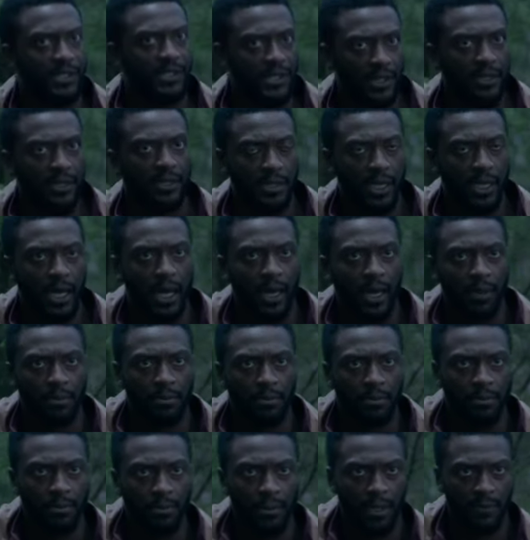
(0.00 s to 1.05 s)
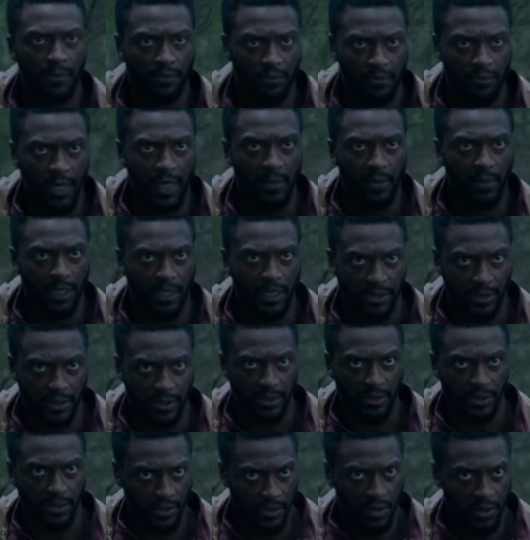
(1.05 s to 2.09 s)
universe and not her spouse.
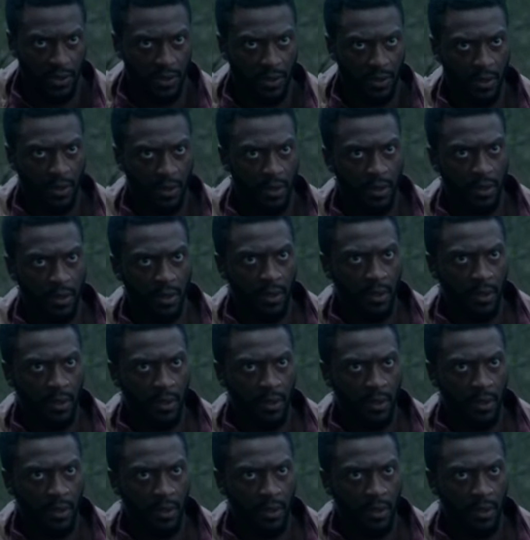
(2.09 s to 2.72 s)
When